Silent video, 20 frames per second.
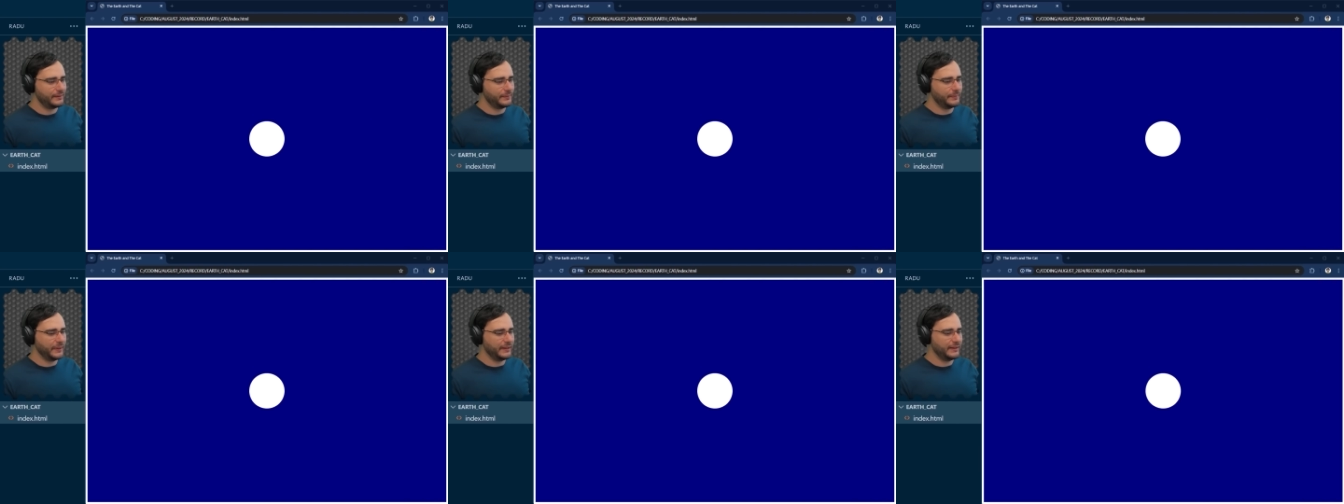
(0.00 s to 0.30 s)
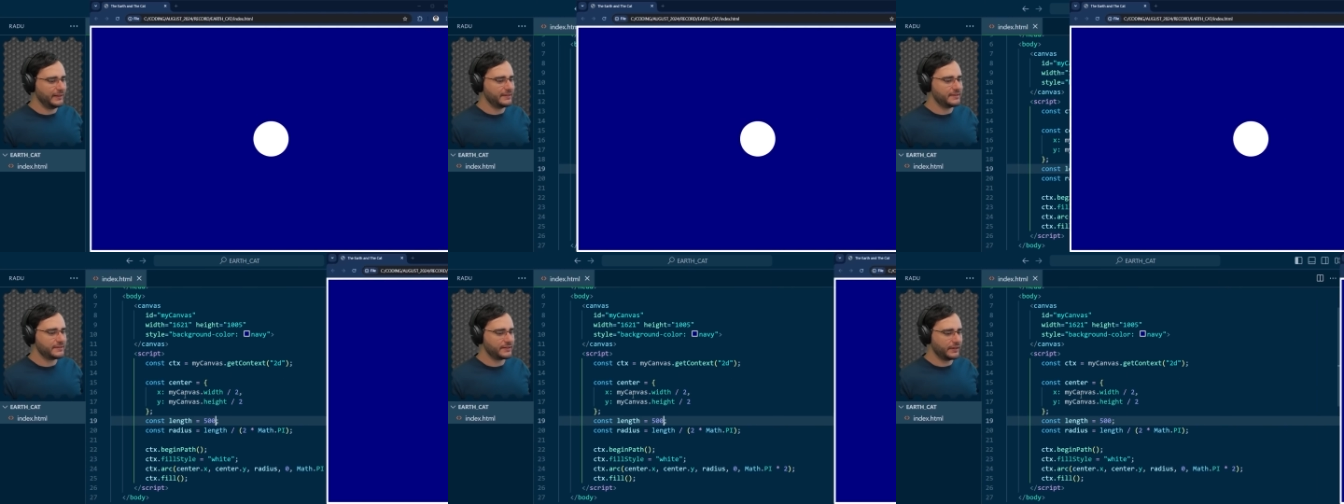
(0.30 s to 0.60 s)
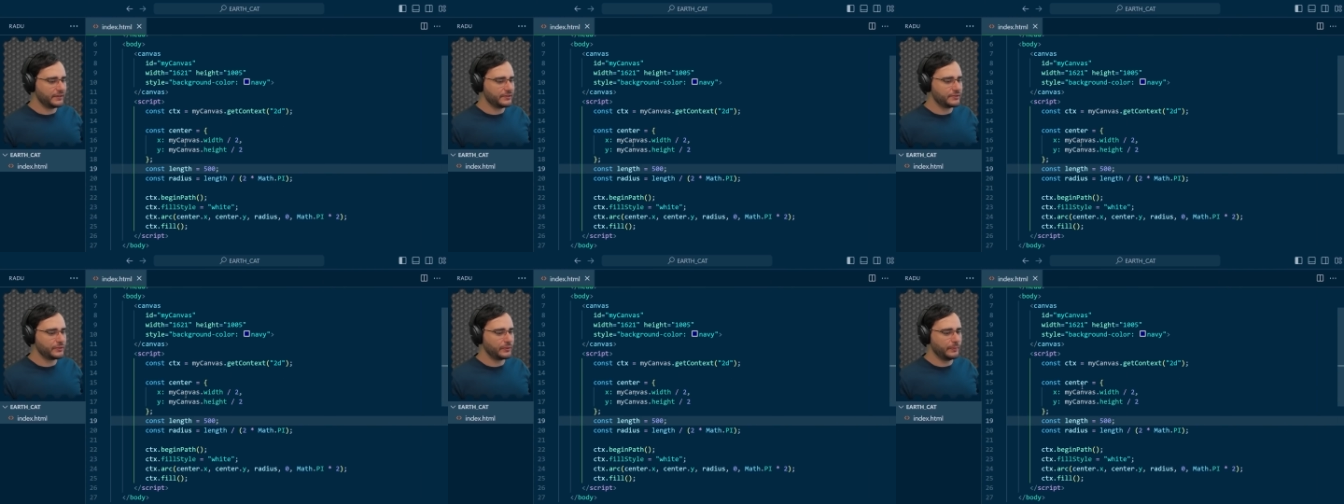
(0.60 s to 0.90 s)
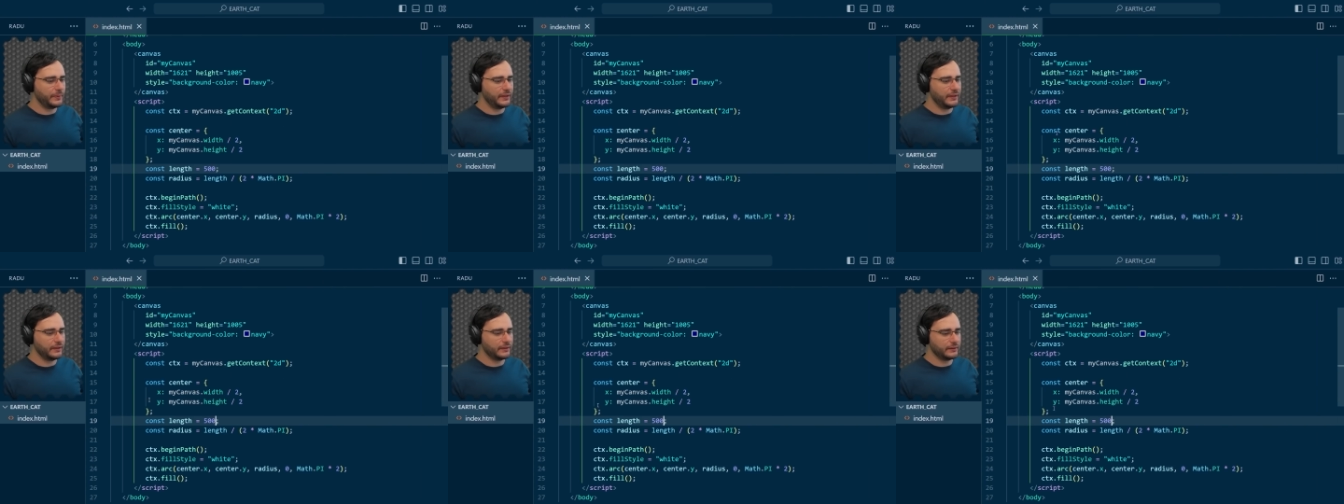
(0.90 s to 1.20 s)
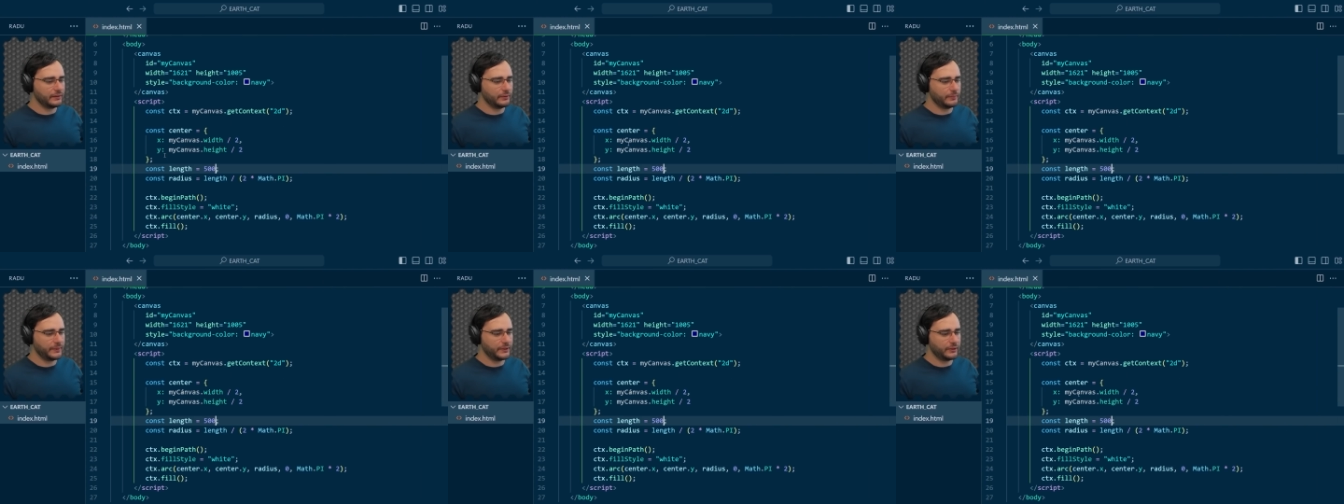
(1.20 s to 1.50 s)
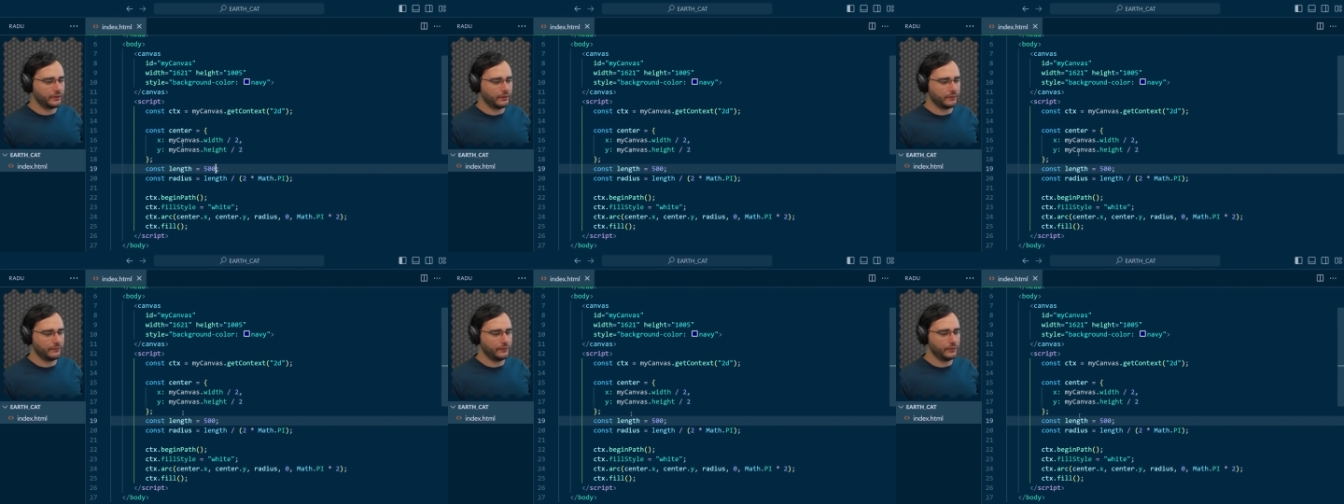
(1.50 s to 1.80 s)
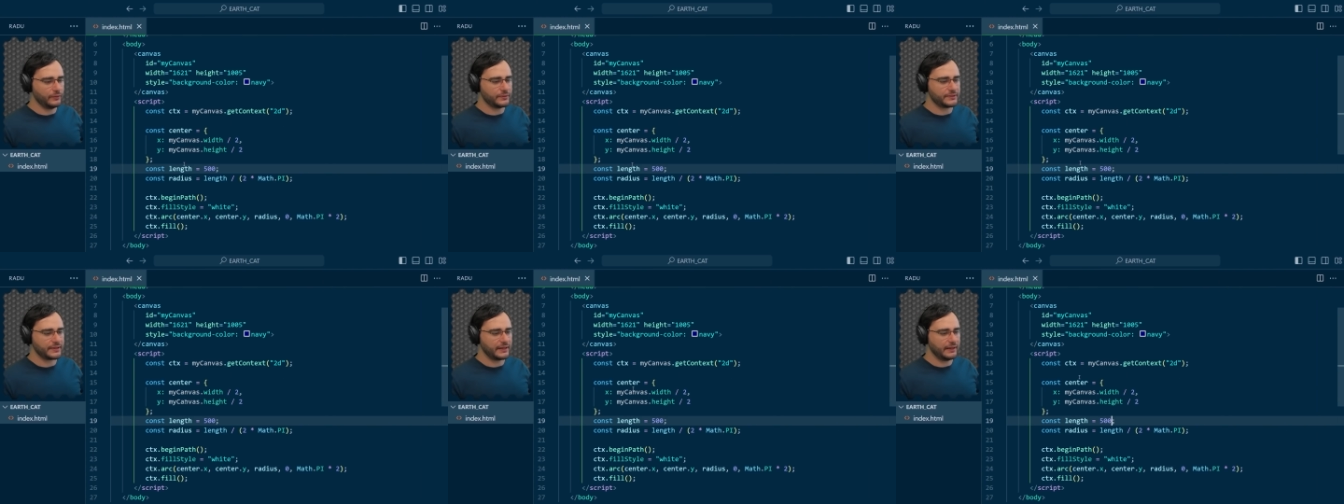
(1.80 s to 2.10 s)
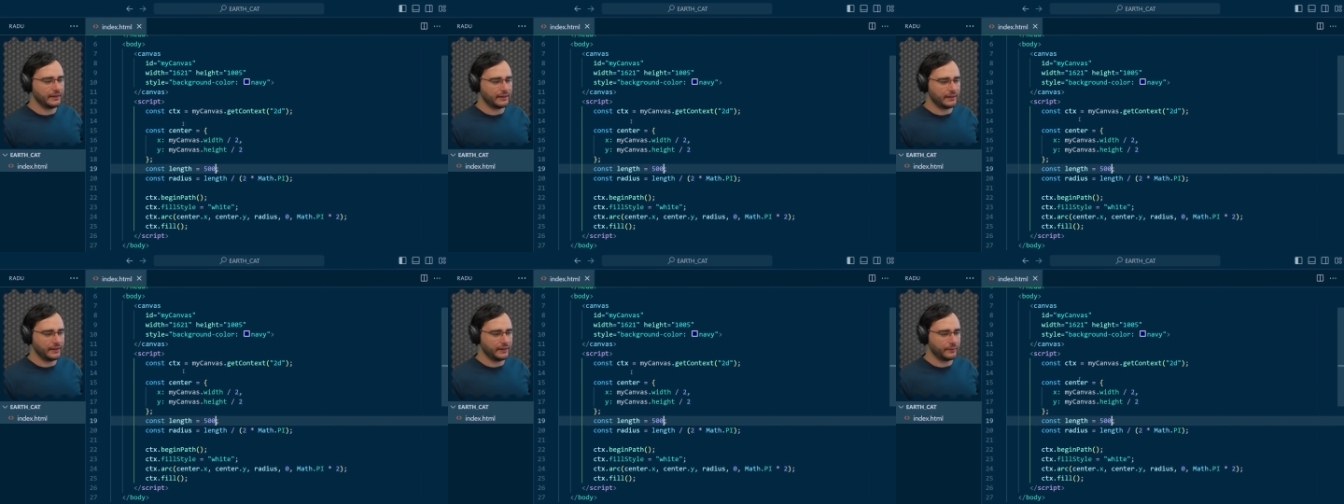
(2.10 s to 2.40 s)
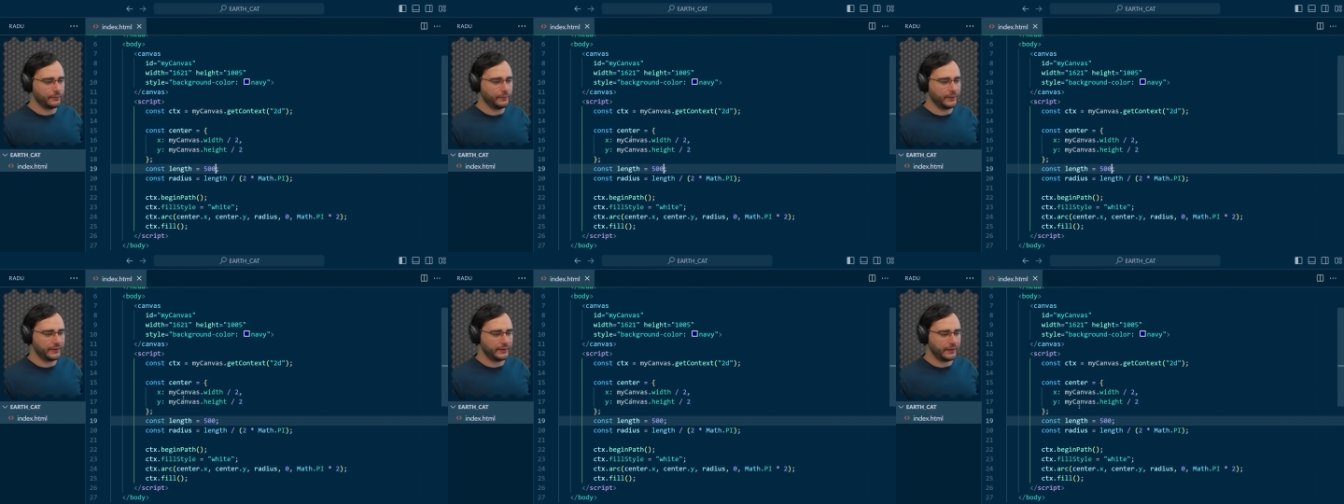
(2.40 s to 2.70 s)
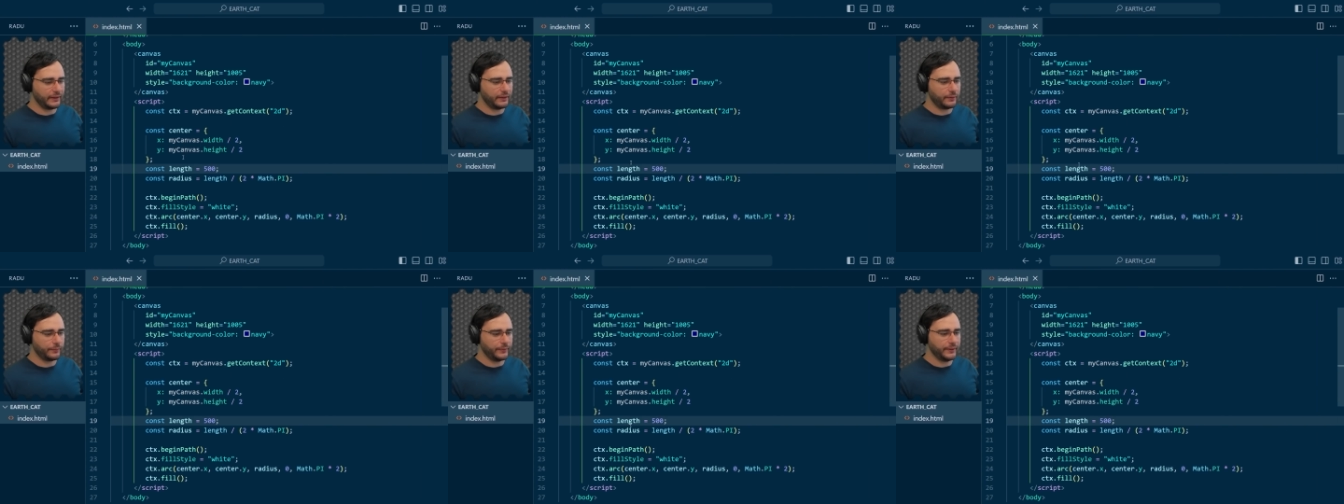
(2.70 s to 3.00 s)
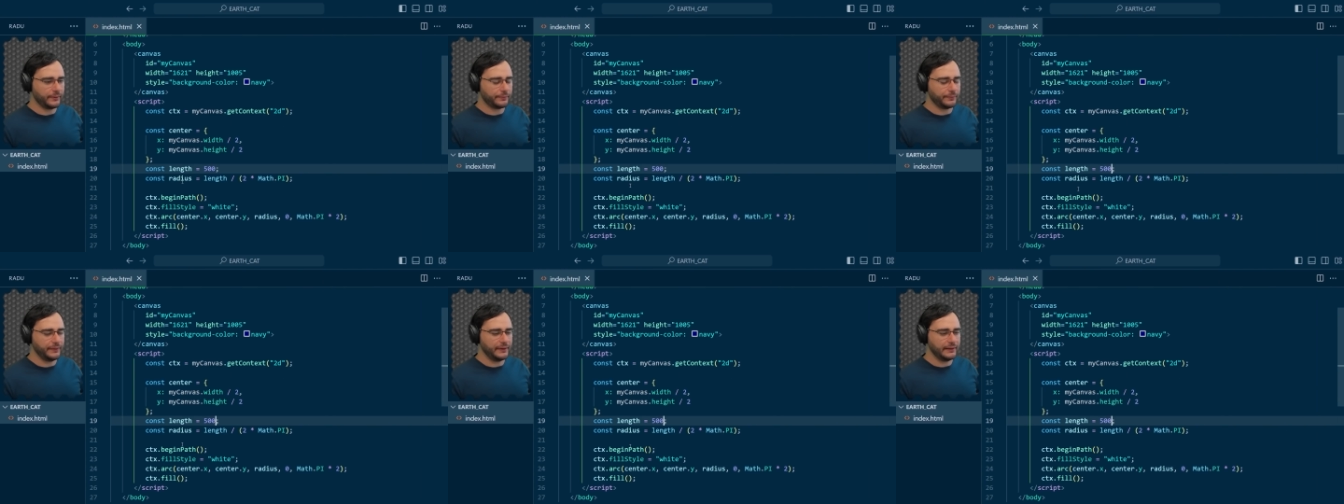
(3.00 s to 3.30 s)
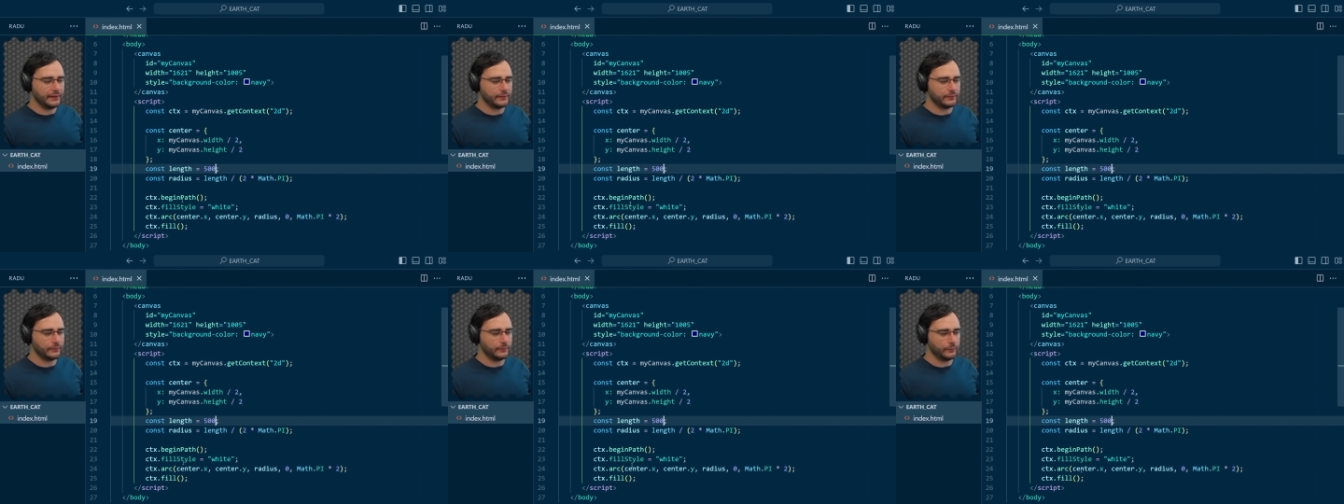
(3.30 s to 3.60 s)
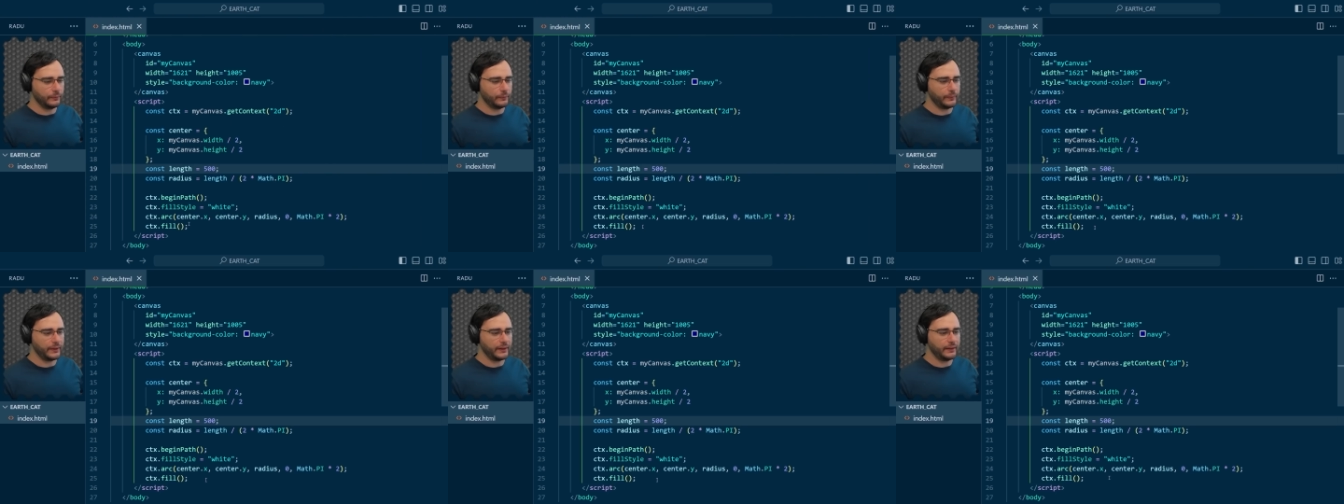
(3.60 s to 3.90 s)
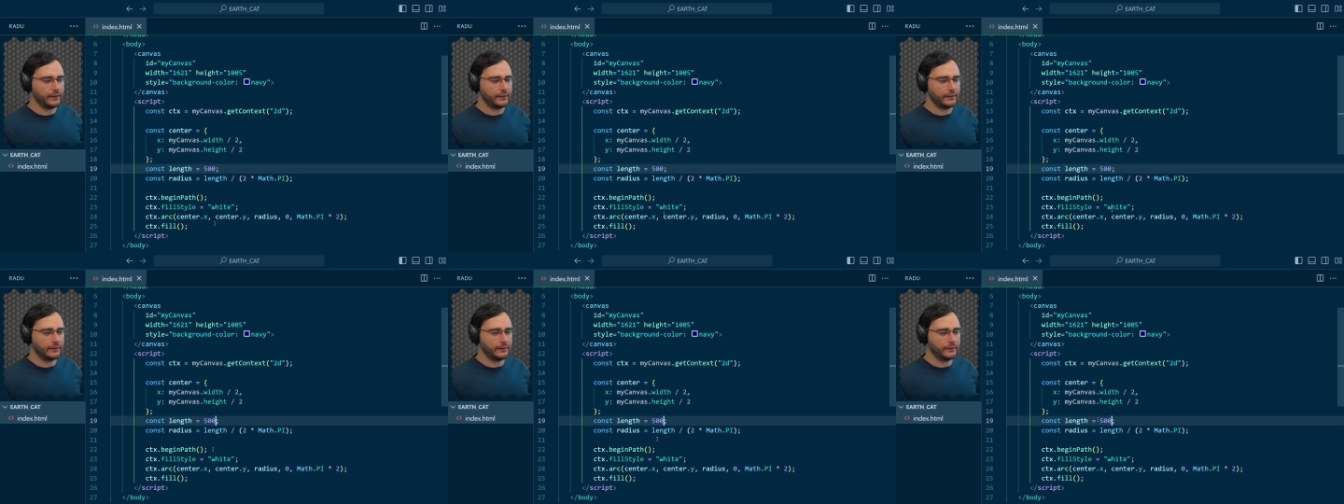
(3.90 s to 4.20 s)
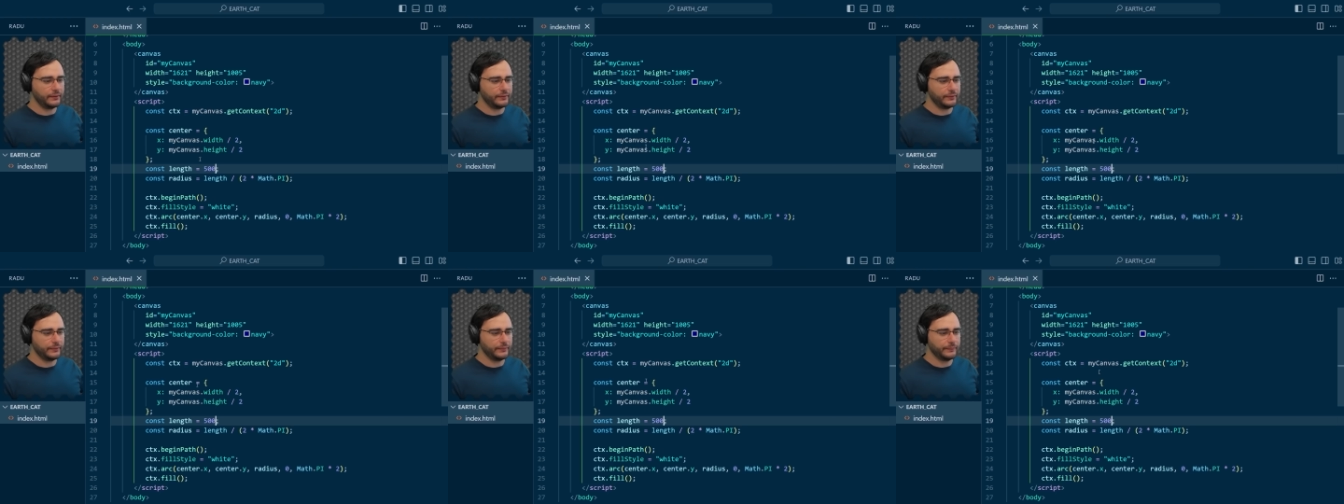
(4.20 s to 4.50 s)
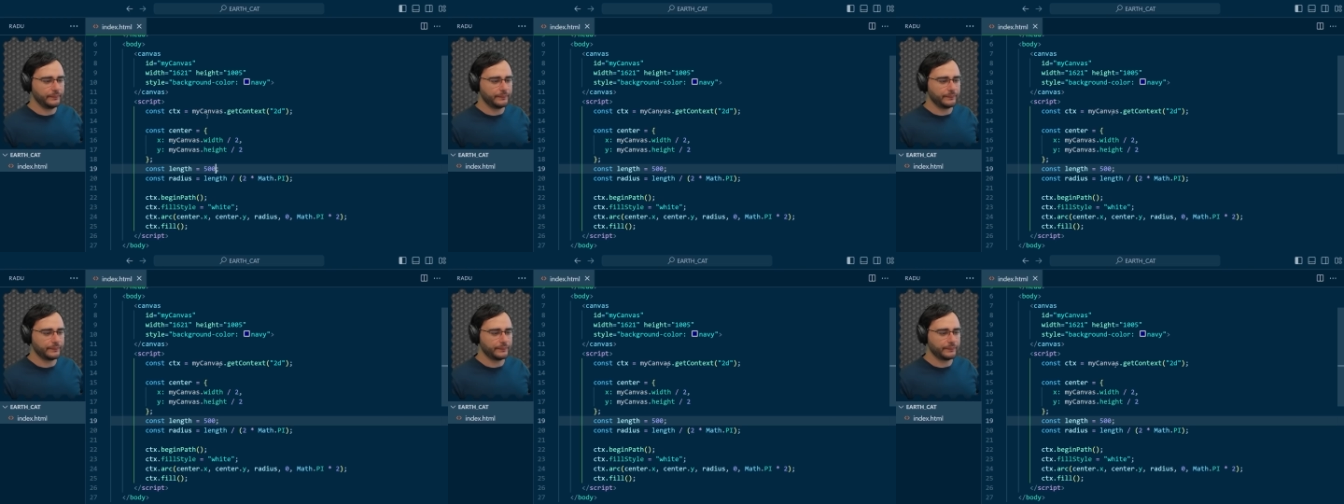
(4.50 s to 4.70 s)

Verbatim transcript: But it starts to be a little bit confusing, like what are we really doing here?